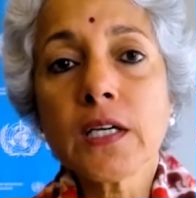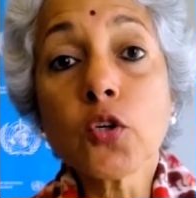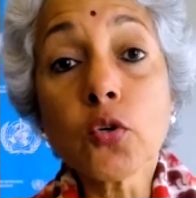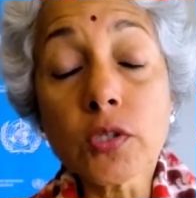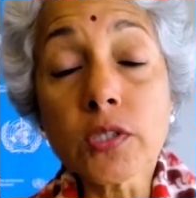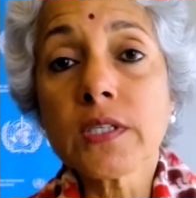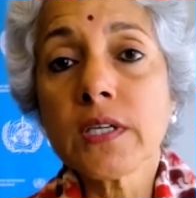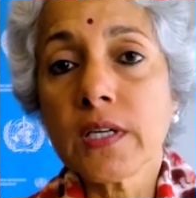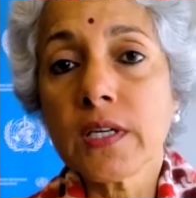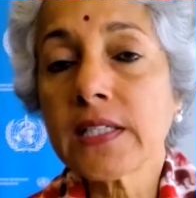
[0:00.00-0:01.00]
good
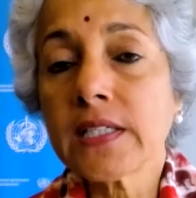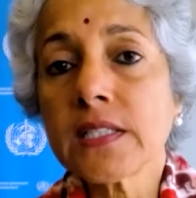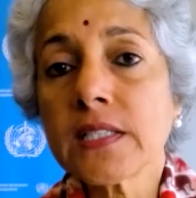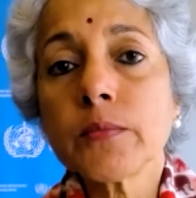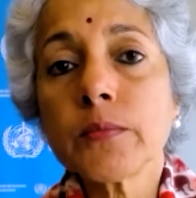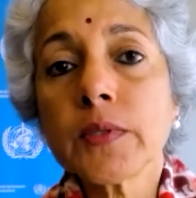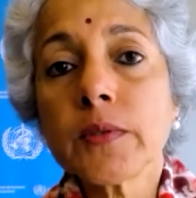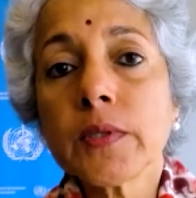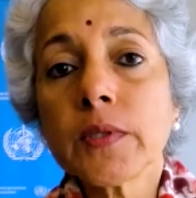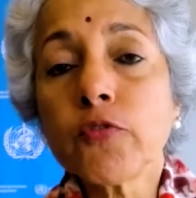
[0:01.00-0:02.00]
at
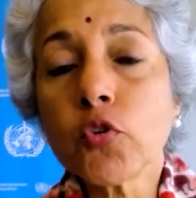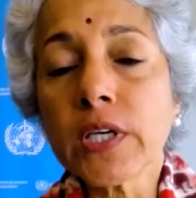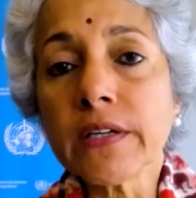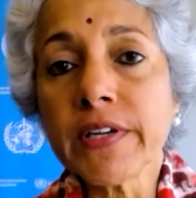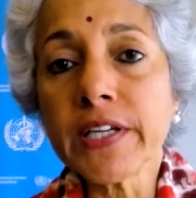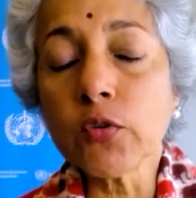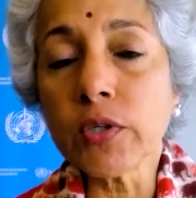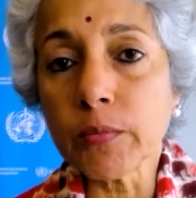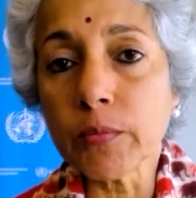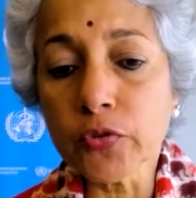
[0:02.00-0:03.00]
provoking a very good
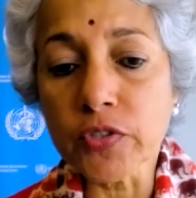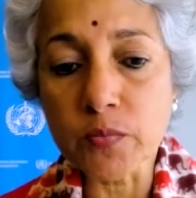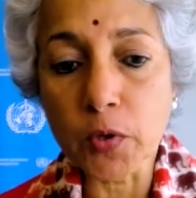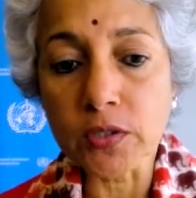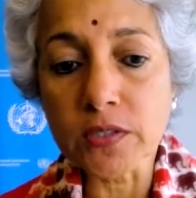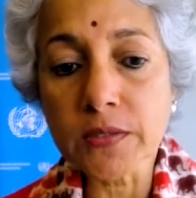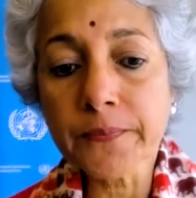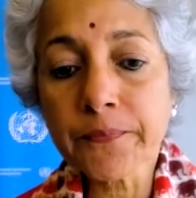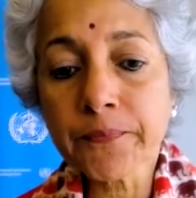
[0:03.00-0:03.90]
immune response.